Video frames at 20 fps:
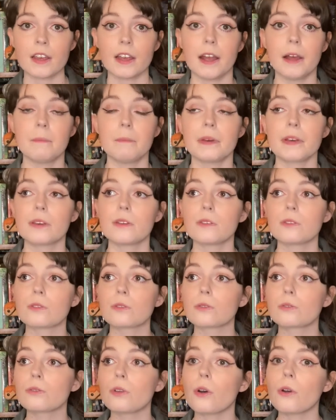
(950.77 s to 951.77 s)
And because
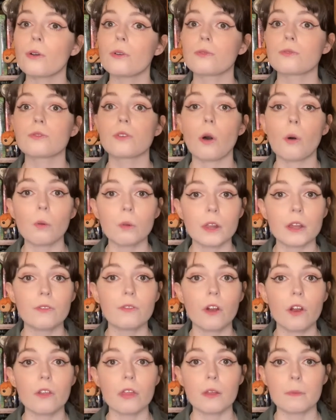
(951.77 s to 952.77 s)
Snow solely
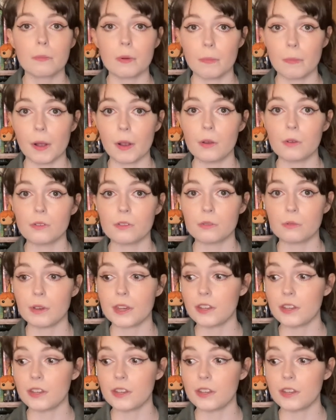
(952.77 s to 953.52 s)
wrote the proposal,